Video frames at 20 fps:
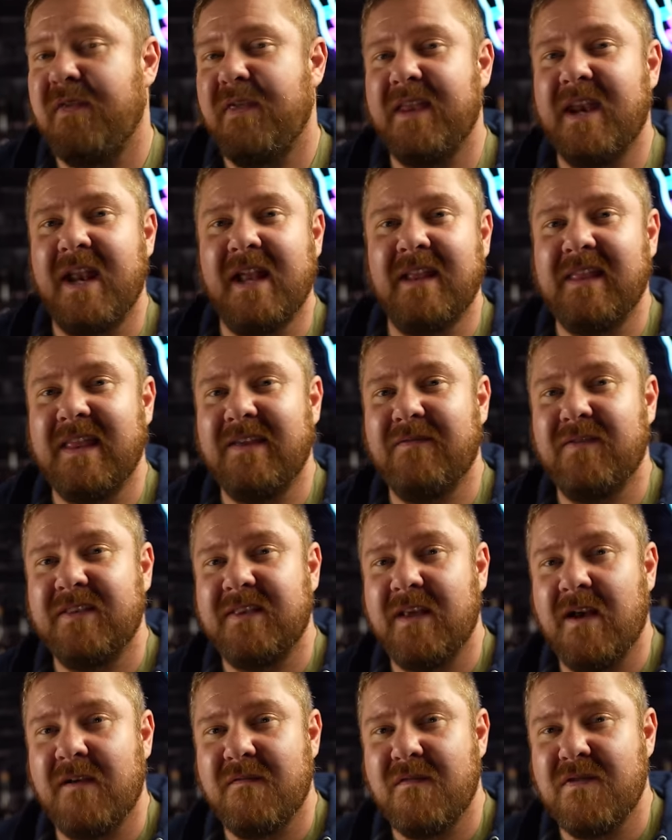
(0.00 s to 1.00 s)
And then I leave it
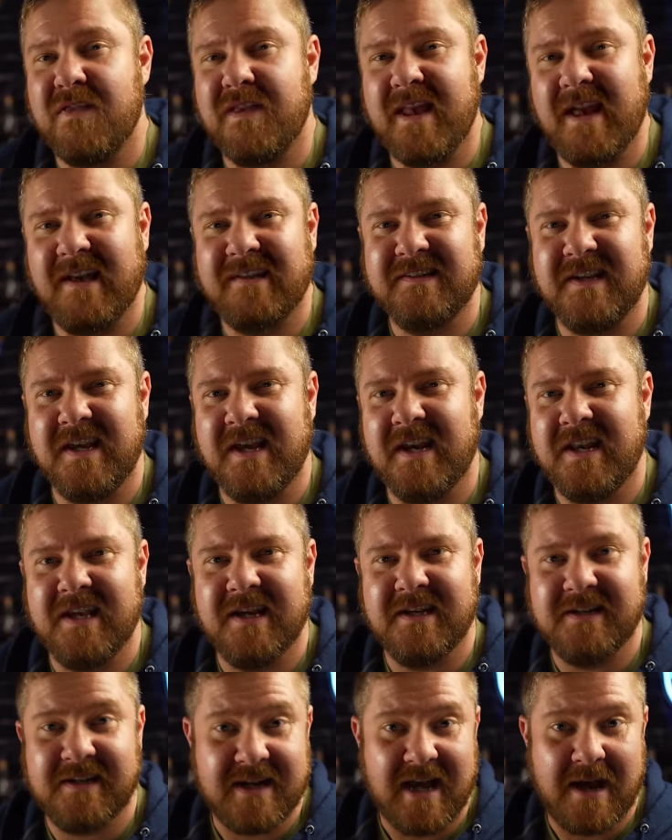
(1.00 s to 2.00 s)
there for the next
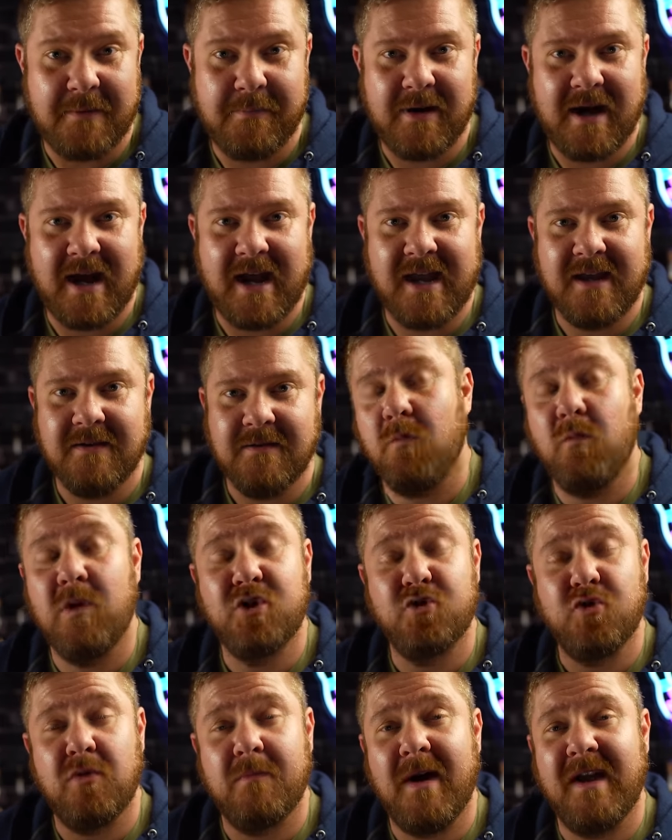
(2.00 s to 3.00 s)
idiot to not buy.
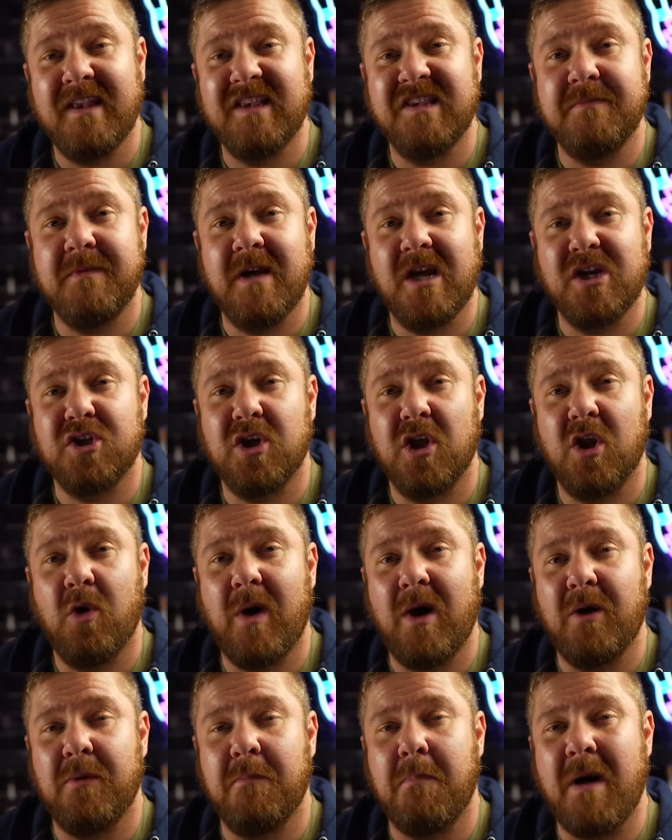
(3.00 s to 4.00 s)
Which reminds me I should go
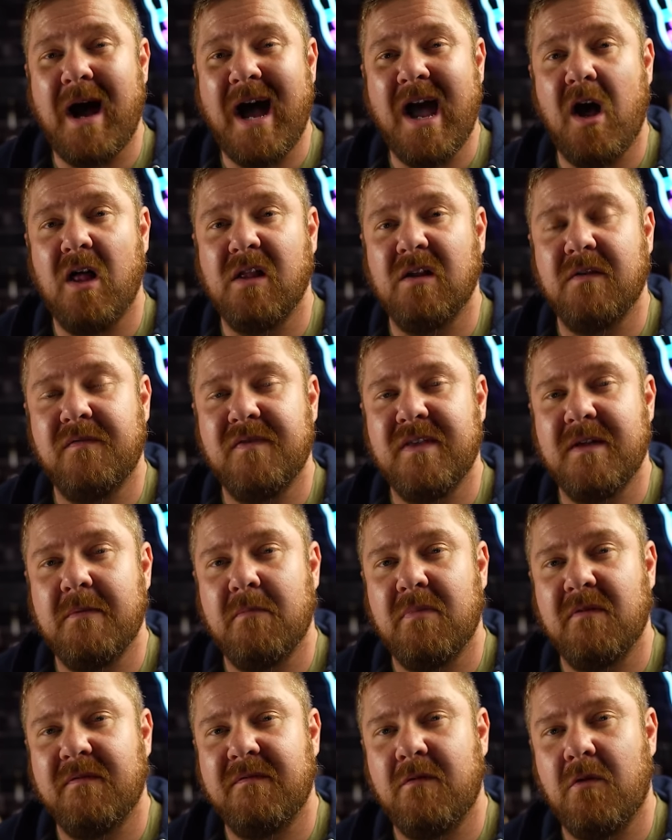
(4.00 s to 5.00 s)
out and buy all of
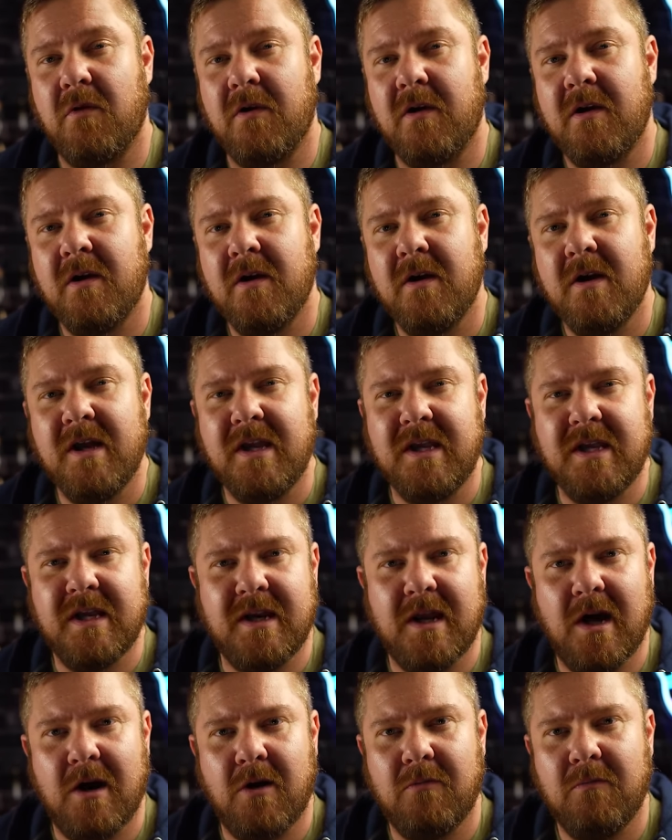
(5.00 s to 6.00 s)
them before, you
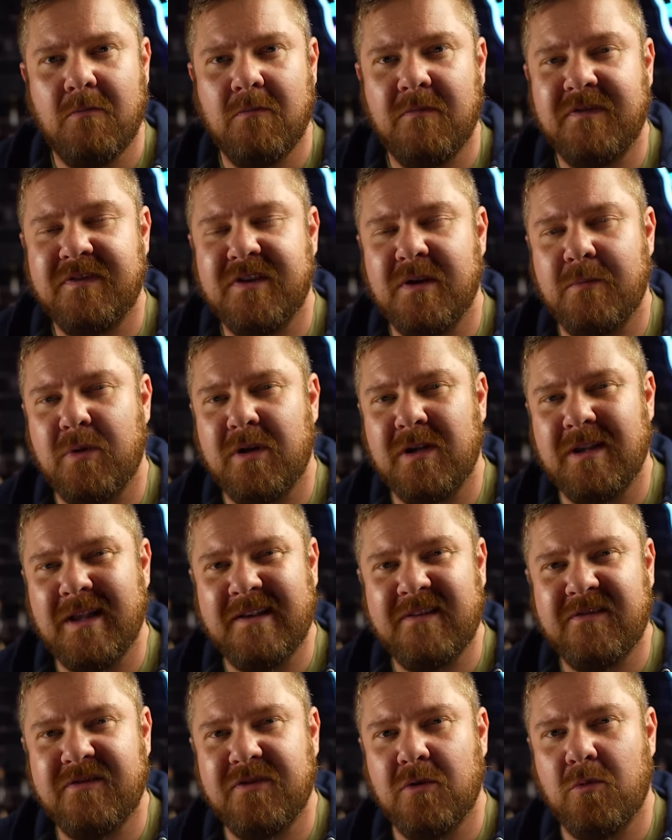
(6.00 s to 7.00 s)
know, someone
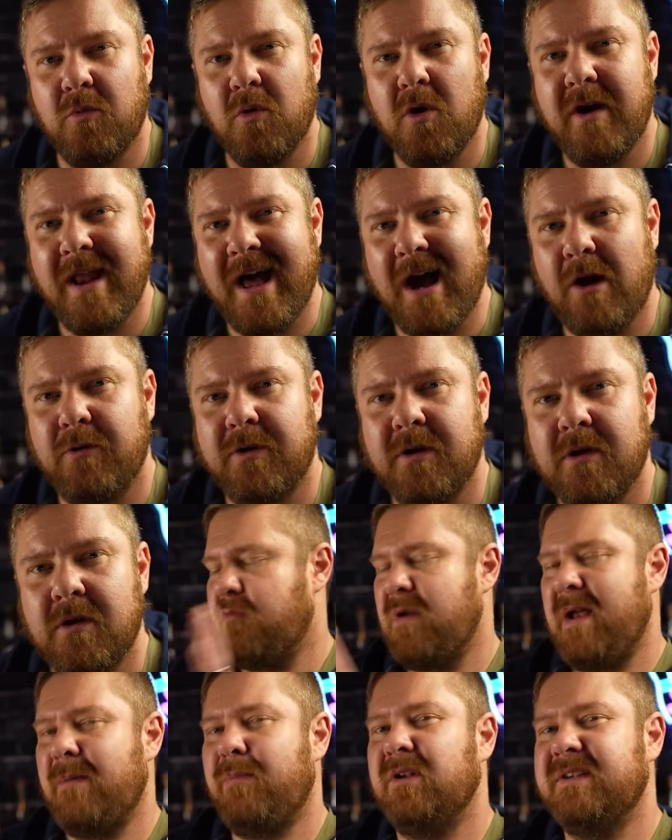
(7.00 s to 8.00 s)
lets the word out.
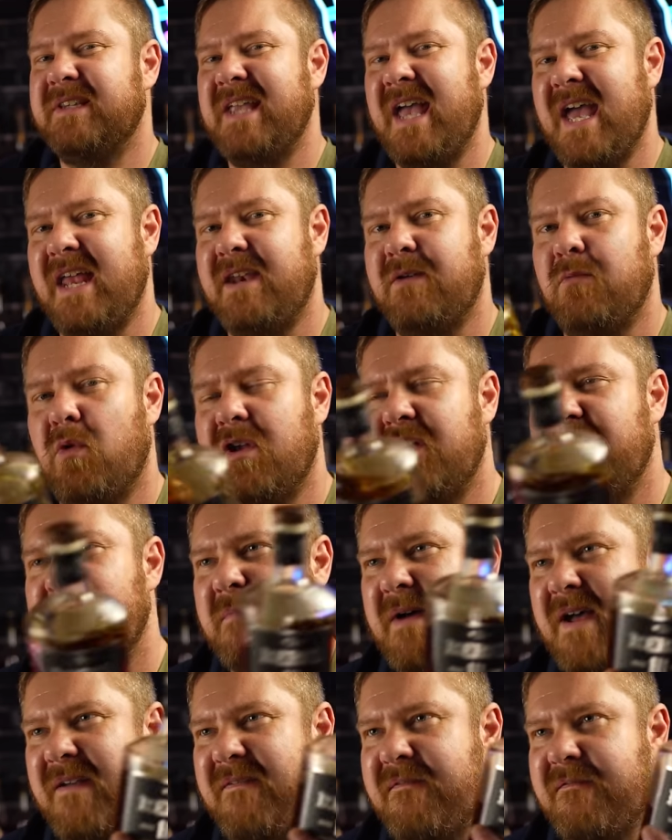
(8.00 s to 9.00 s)
Rebel 10, one of
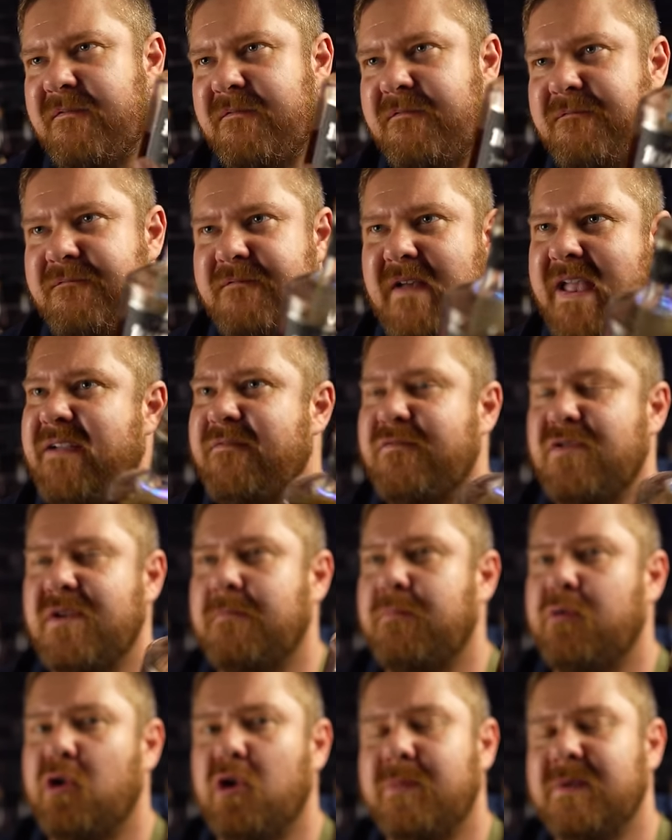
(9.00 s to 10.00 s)
my
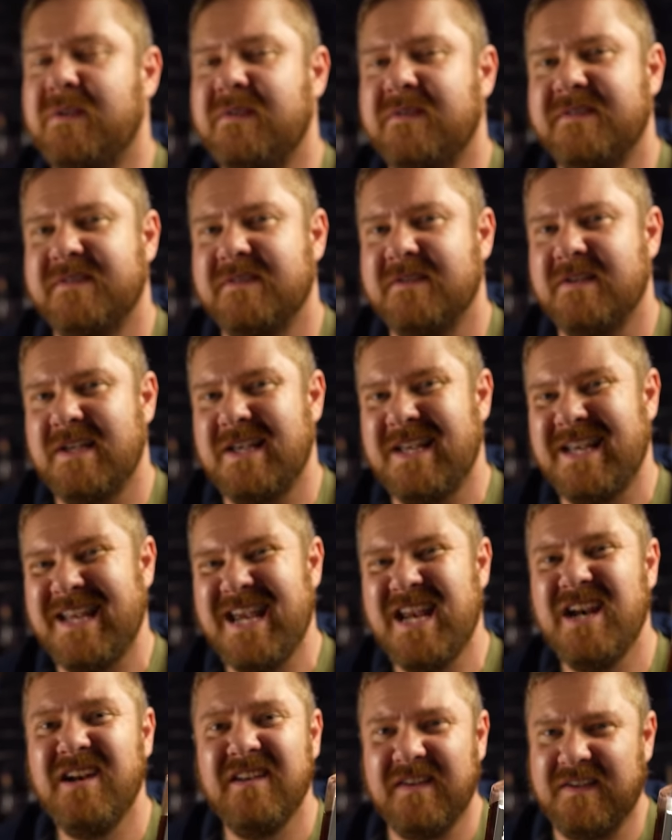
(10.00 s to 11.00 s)
favorite bourbons
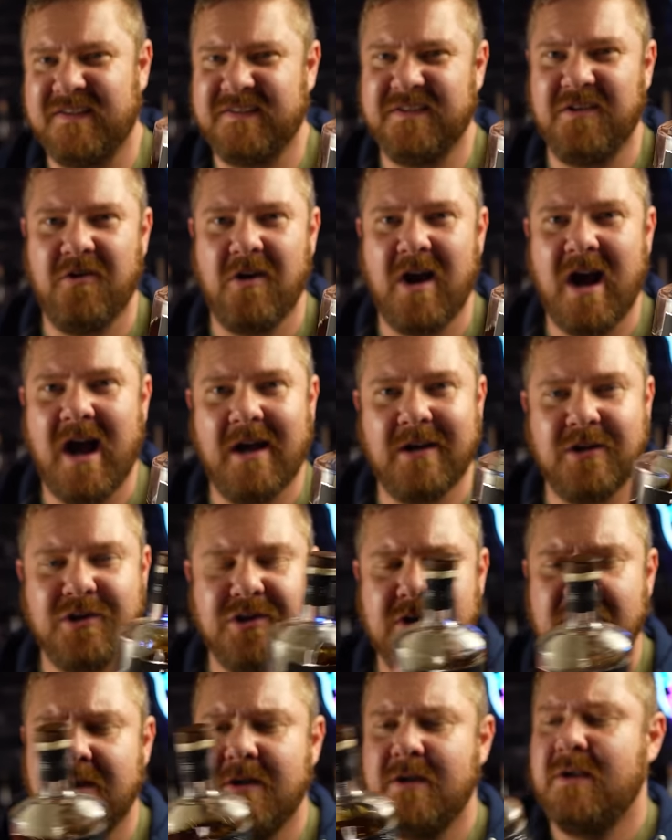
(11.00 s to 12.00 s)
in this
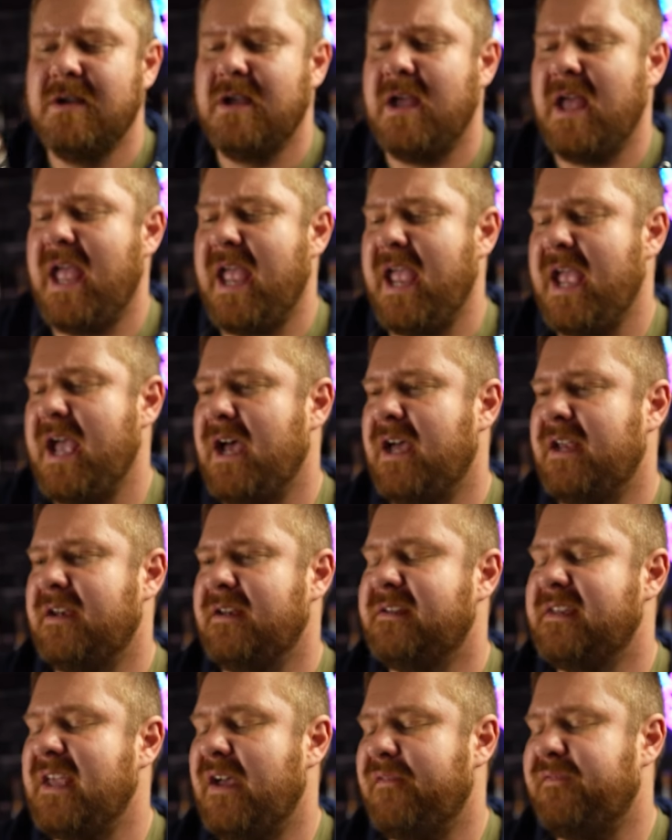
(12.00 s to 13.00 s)
garage, and
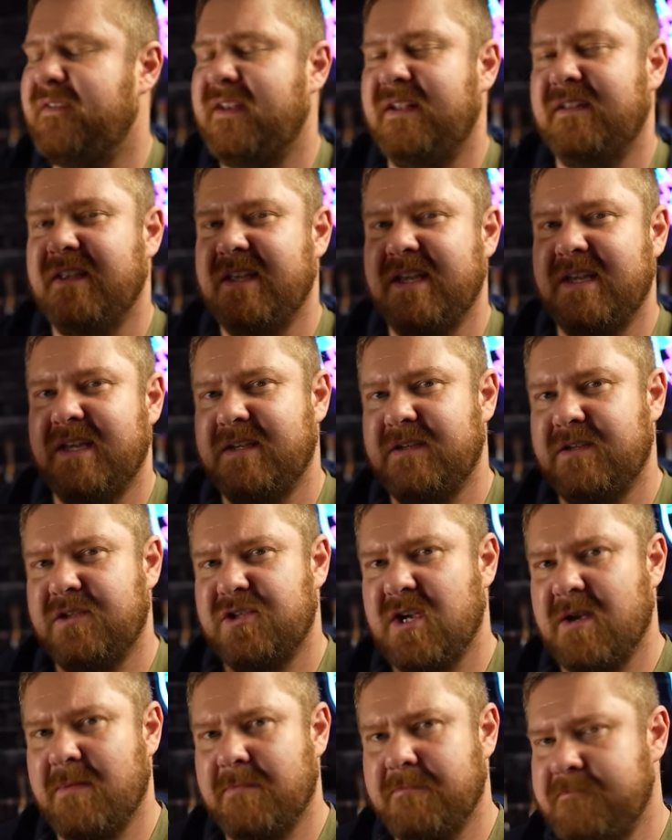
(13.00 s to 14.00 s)
definitely a hidden
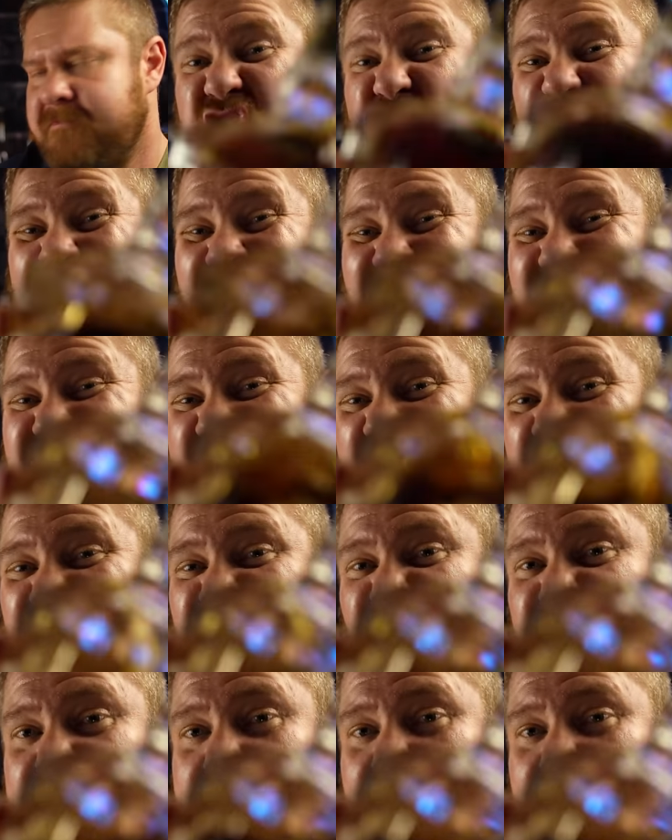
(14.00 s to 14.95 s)
gem. Jack Daniel's